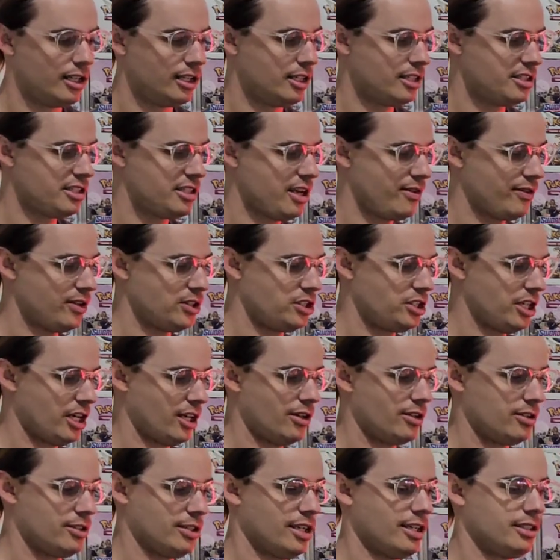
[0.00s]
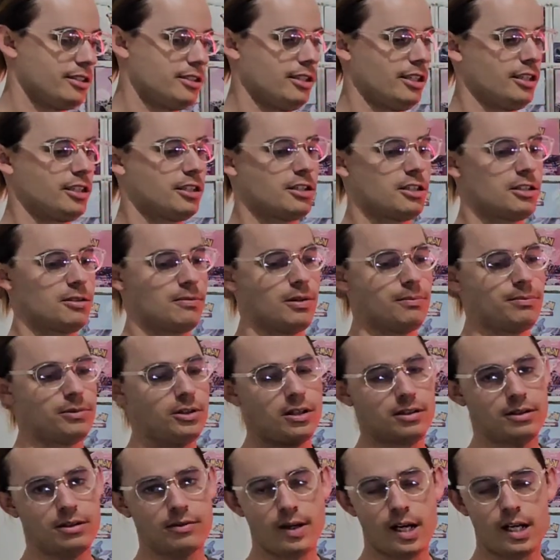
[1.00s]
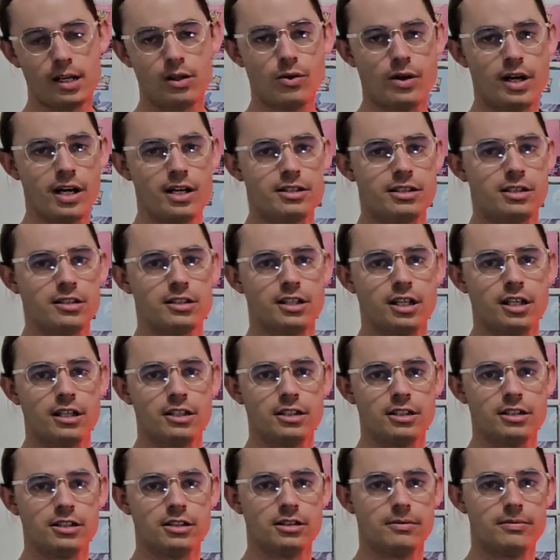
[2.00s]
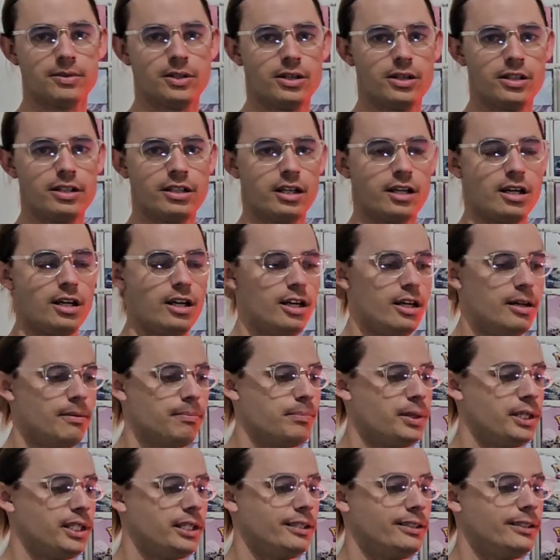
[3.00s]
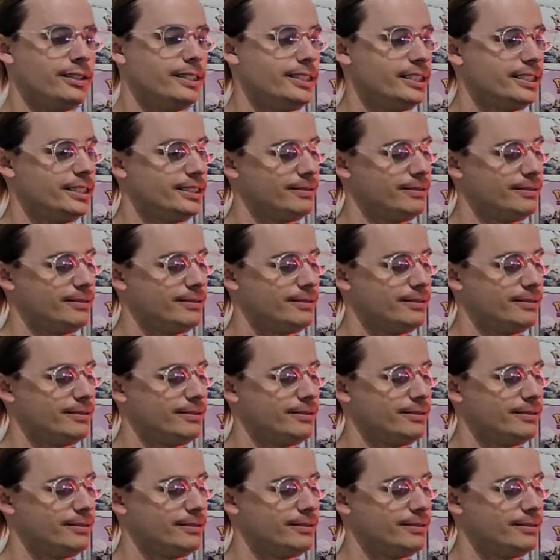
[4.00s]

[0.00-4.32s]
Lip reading: Let's have a Charizard section to my binder, Rayquaza section to the binder. But